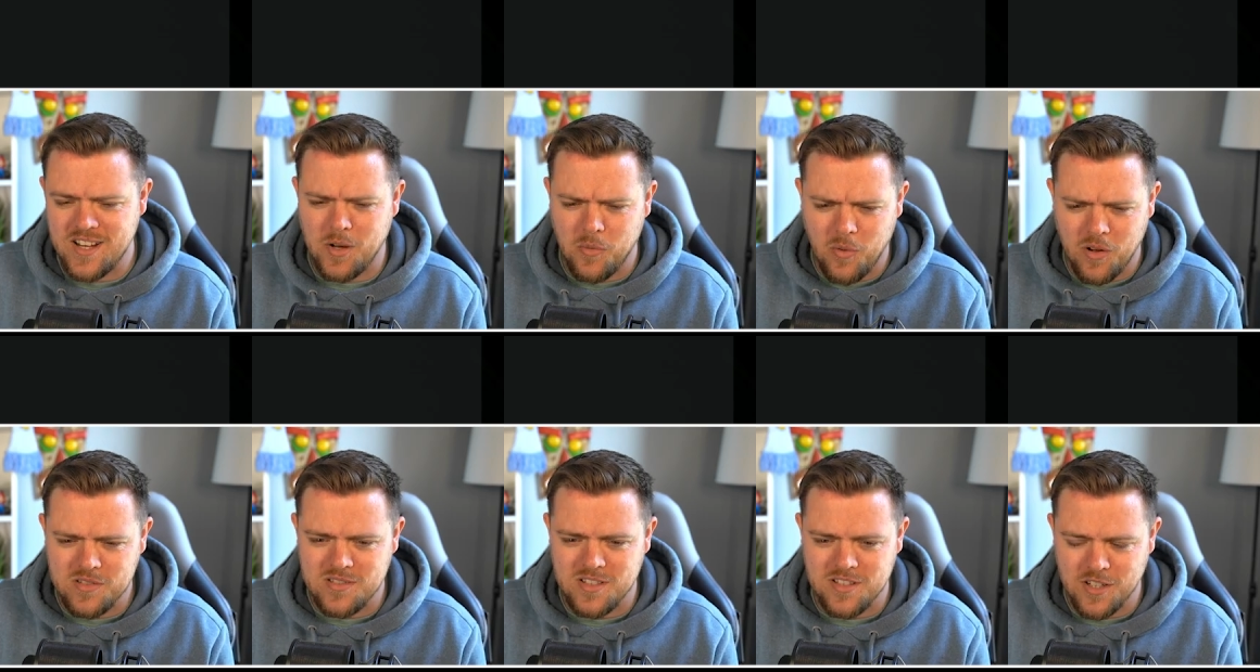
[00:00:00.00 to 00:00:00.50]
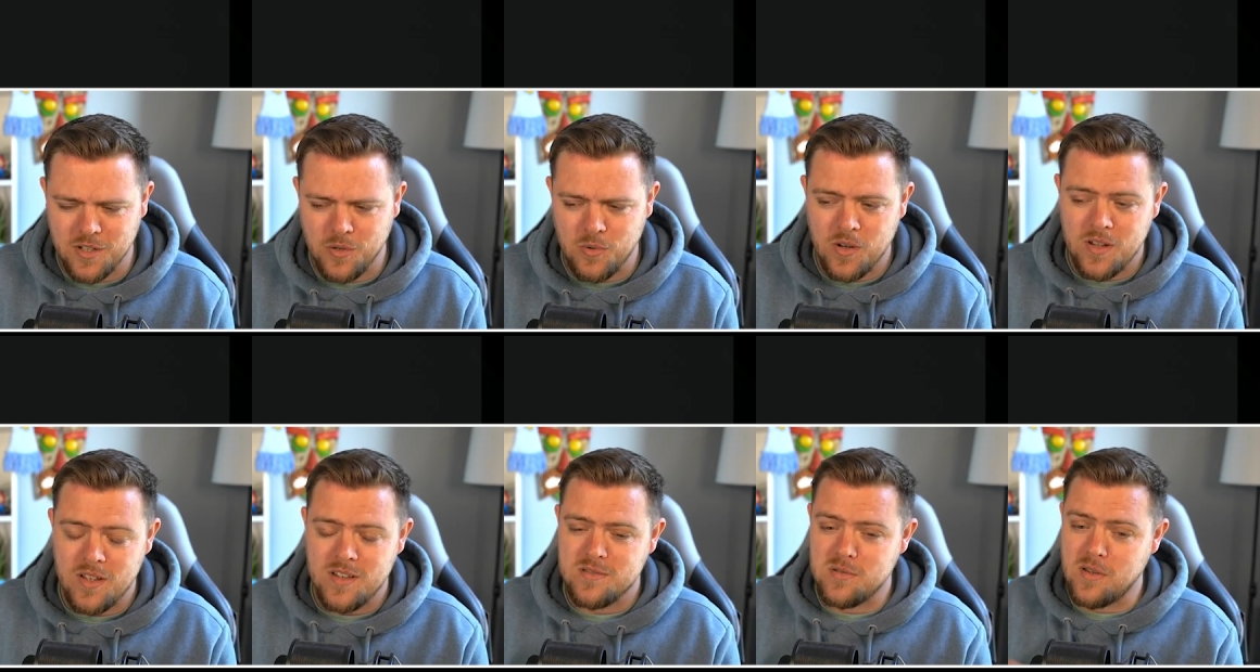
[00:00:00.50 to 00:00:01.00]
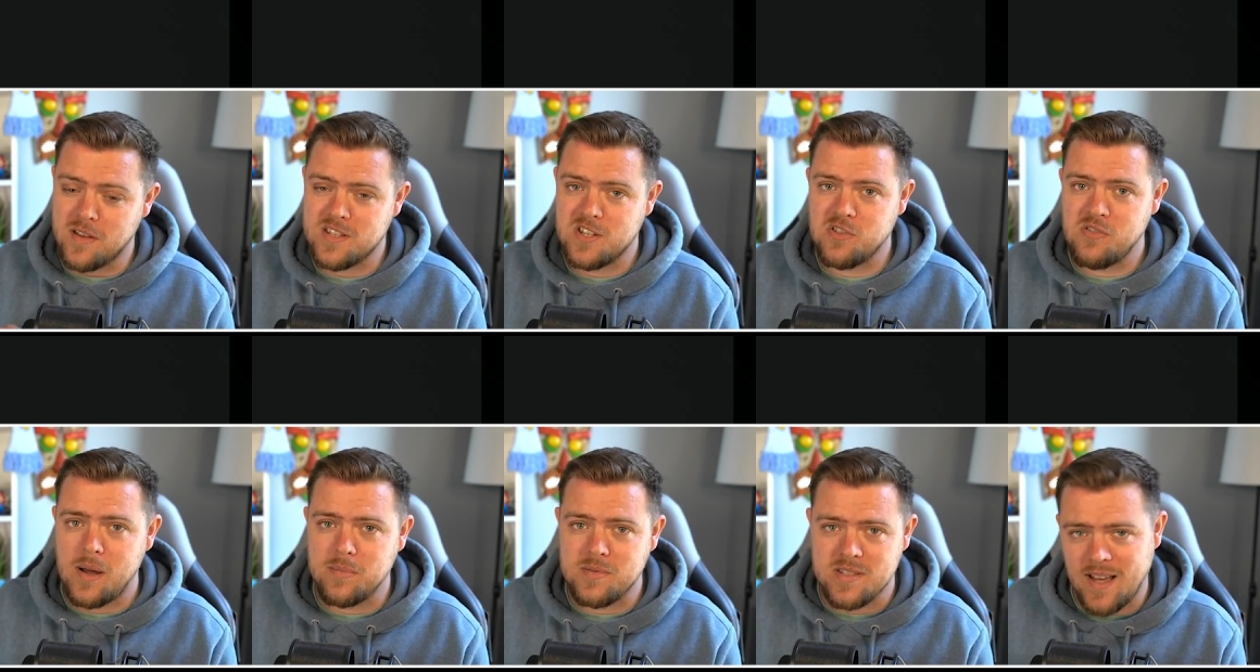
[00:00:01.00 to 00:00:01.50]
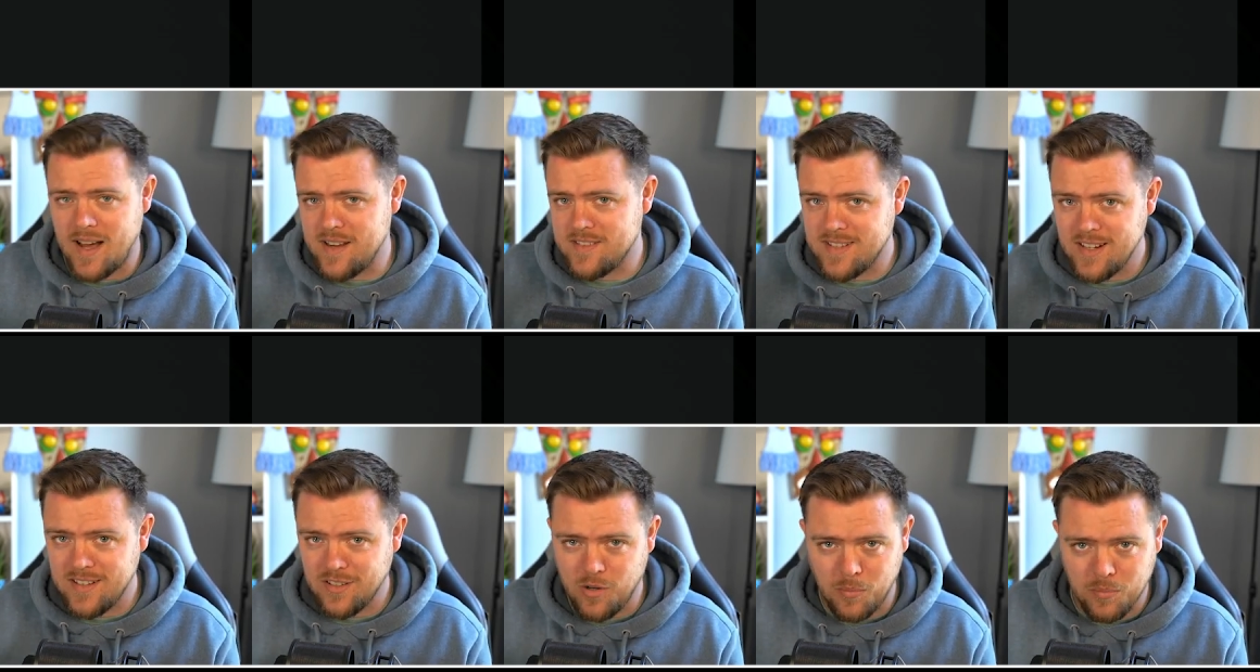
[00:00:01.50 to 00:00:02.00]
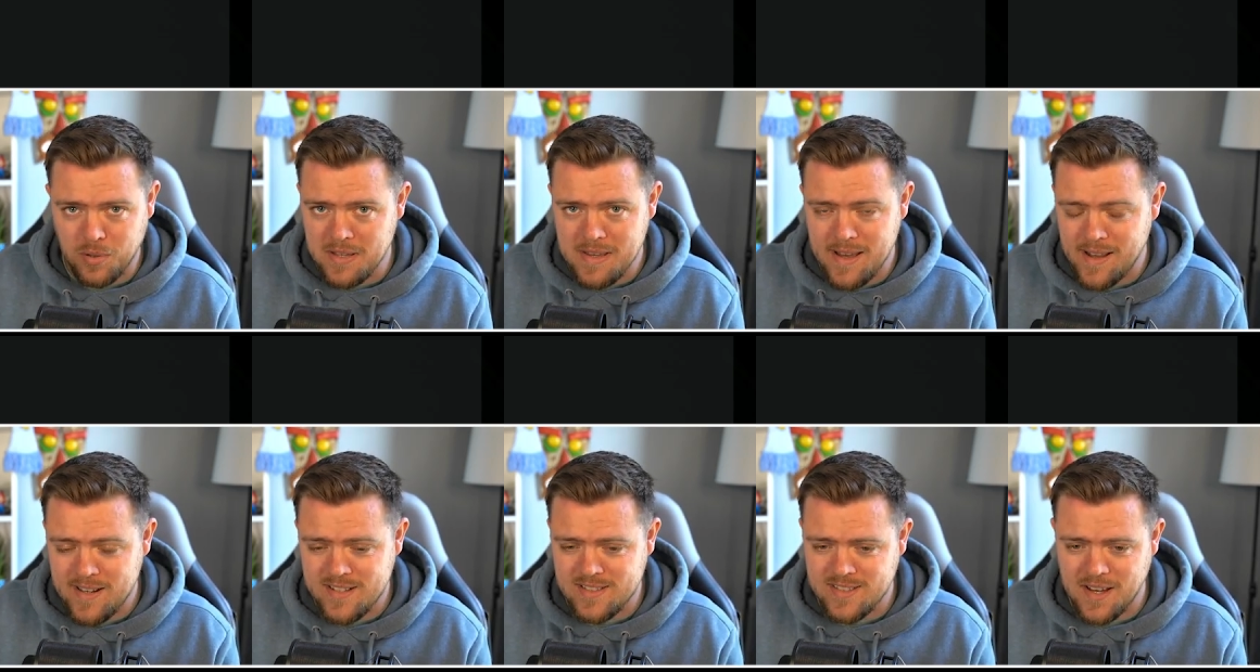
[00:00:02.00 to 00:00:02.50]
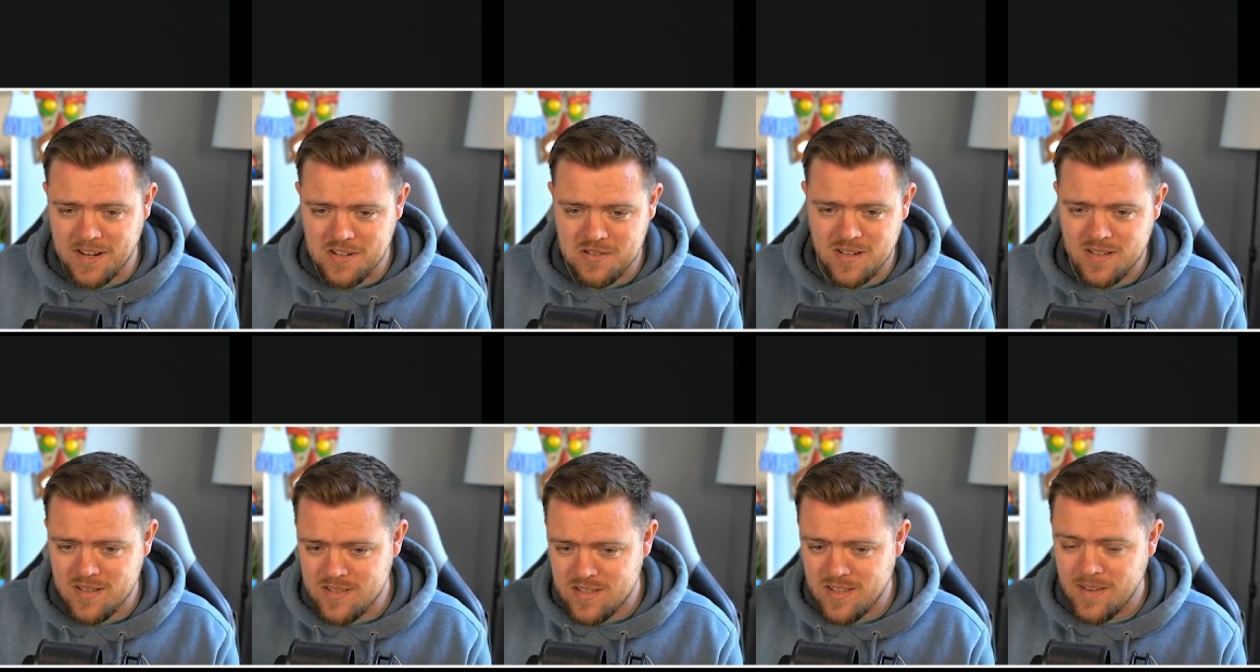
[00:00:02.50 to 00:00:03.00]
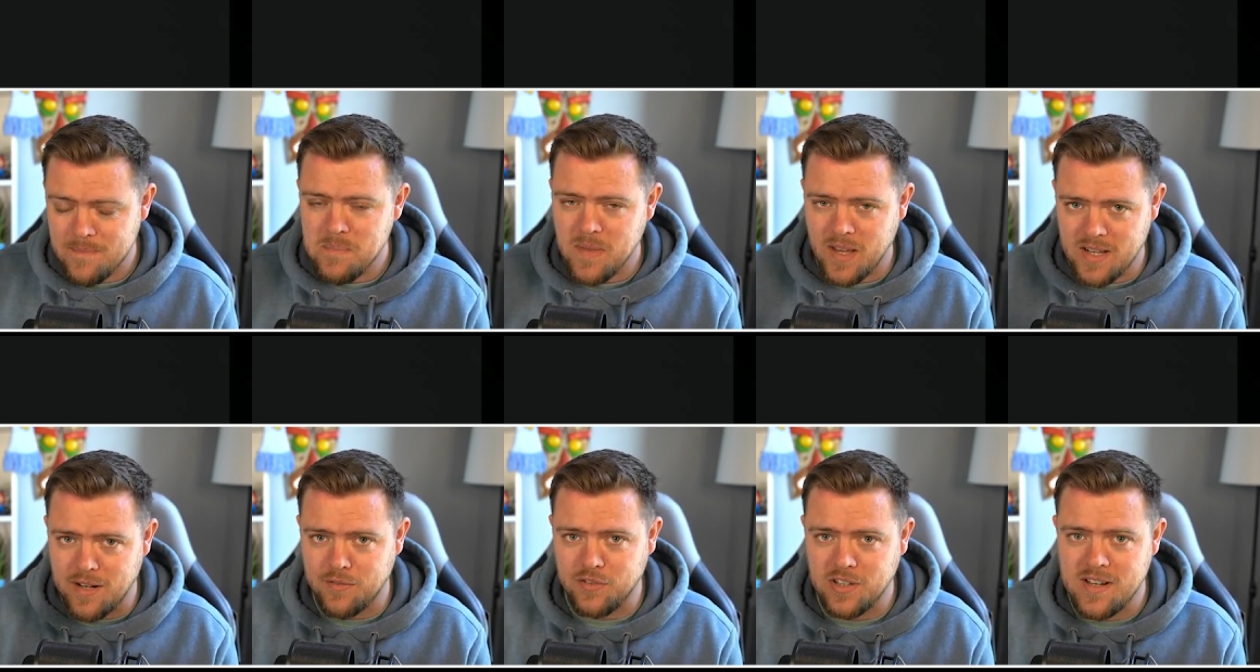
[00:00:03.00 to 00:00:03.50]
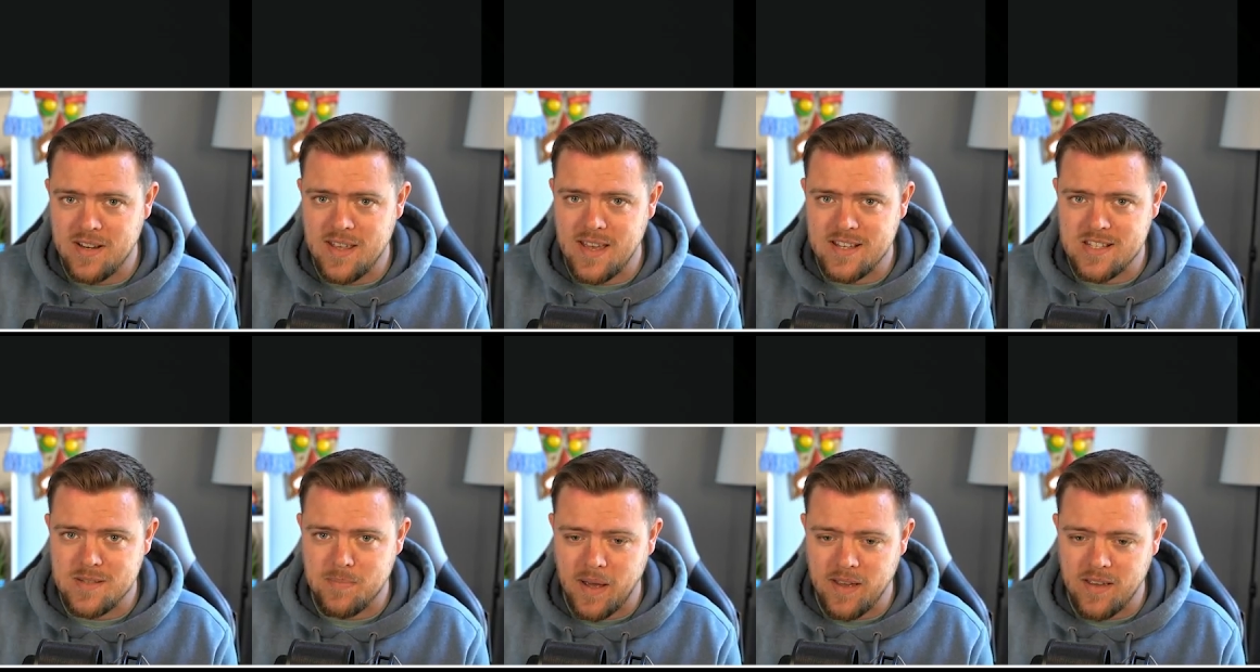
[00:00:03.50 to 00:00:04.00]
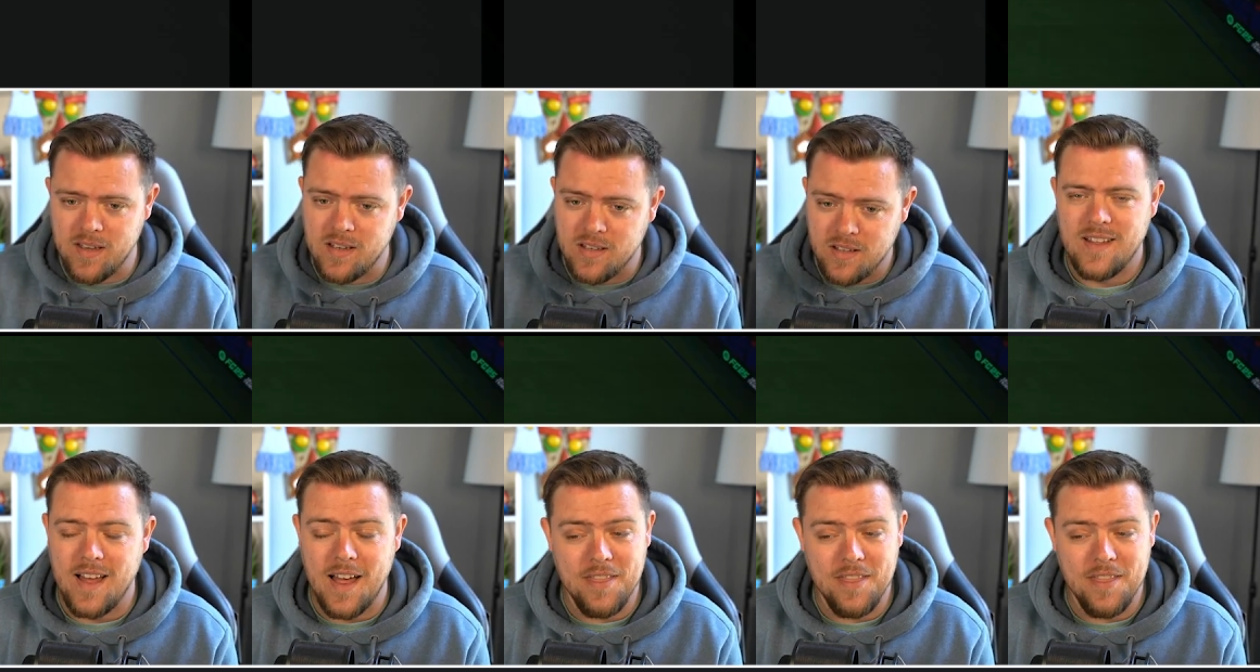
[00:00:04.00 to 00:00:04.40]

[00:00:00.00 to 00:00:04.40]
I wanted to do, so I scrapped that, didn't complete any sections, and I've let it expire.